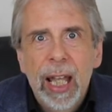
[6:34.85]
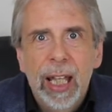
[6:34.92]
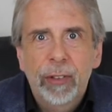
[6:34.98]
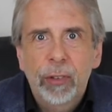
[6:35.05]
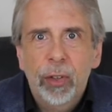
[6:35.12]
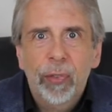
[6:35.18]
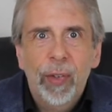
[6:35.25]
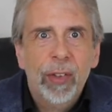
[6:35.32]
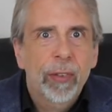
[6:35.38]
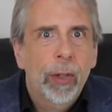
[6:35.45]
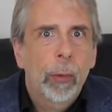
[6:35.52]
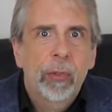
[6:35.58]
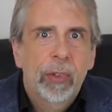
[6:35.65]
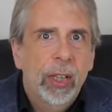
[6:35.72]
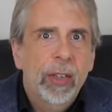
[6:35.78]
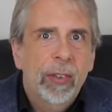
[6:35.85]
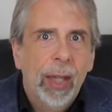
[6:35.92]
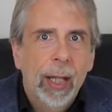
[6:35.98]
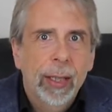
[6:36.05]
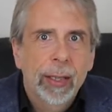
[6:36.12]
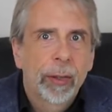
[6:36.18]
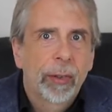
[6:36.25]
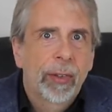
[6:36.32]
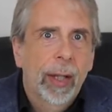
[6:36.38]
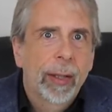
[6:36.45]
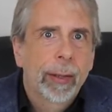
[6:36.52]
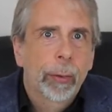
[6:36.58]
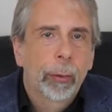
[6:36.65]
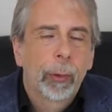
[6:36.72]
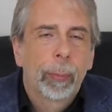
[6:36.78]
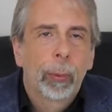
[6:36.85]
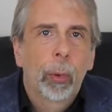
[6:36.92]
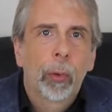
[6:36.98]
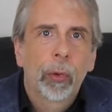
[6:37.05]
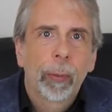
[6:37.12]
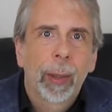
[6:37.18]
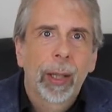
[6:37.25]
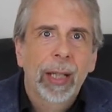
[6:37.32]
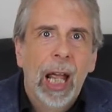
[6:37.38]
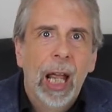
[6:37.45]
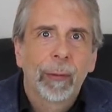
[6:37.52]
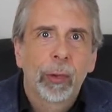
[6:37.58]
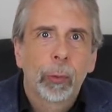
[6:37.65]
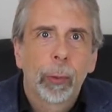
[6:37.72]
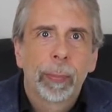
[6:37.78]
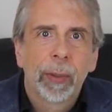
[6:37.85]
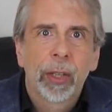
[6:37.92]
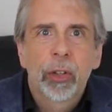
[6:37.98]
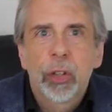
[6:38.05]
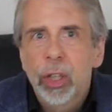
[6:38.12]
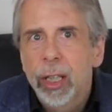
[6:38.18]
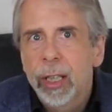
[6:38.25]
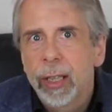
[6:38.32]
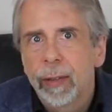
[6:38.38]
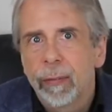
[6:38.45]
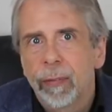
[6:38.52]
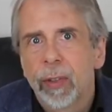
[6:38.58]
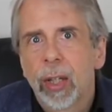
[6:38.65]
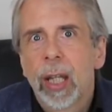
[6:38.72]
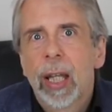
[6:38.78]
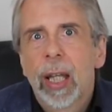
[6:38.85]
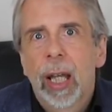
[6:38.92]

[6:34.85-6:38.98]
It's just there's no detail in the technical report about how this would be achieved,